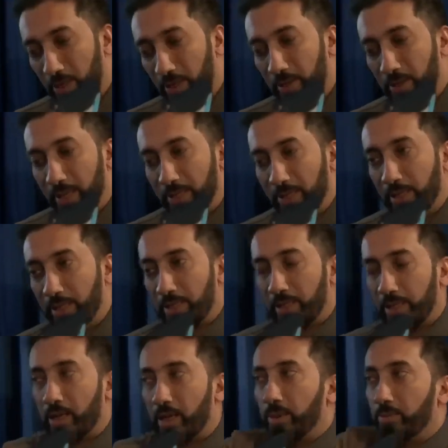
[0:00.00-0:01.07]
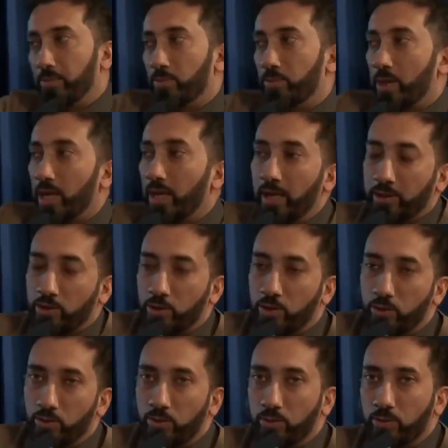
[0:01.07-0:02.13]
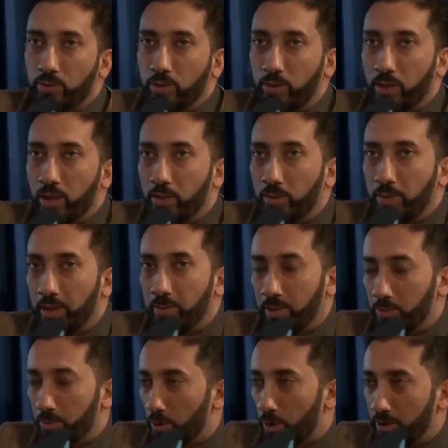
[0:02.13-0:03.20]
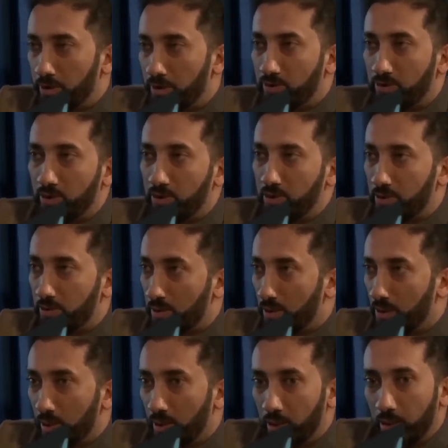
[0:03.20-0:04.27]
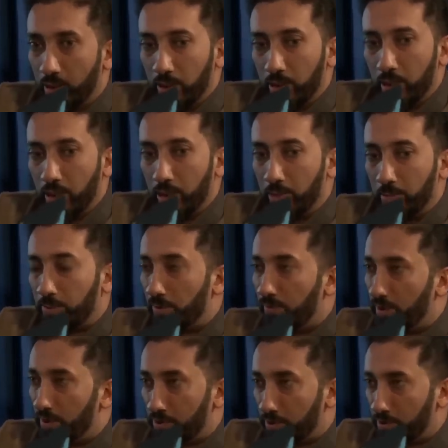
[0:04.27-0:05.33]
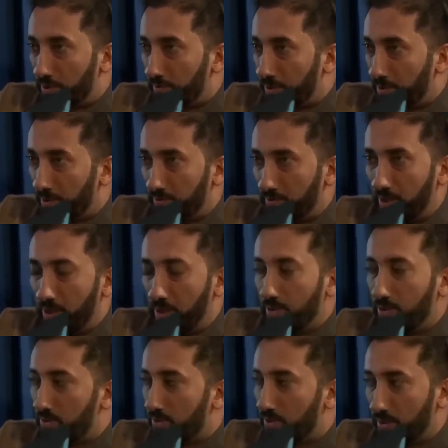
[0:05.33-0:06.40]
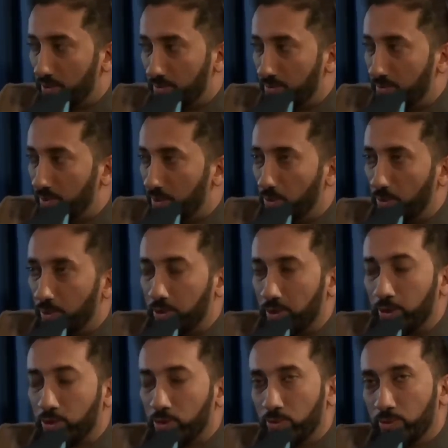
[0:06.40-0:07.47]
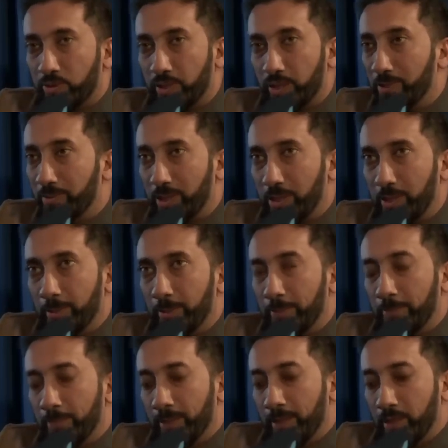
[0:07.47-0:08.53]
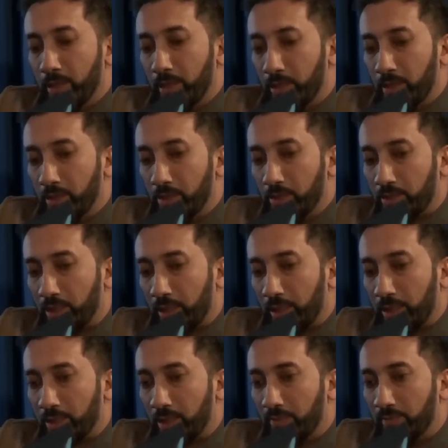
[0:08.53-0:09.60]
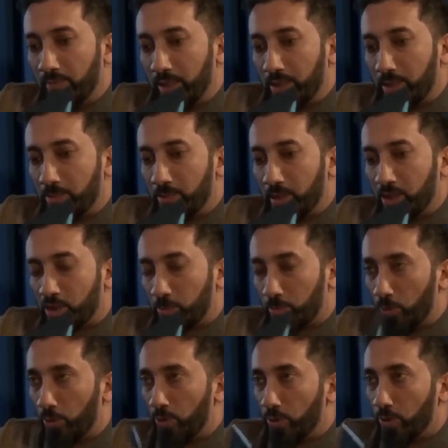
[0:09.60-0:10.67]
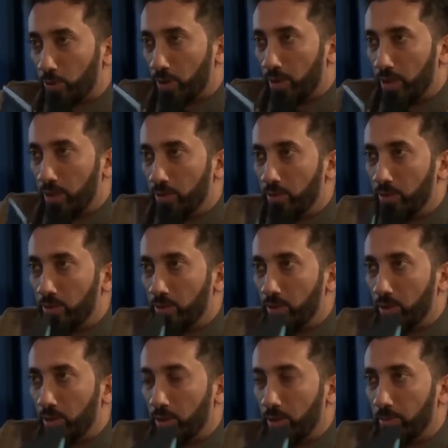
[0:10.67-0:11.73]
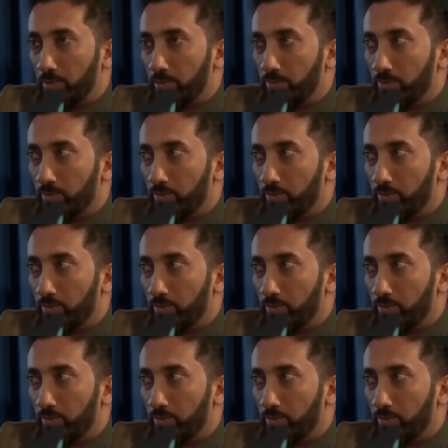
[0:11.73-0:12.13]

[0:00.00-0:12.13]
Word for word: Uh, I think that I what I like to do uh, when I meet with audiences uh, professors of other faiths and you know intellectuals, anybody, uh, is that I like to invite them to explore the Quran, um,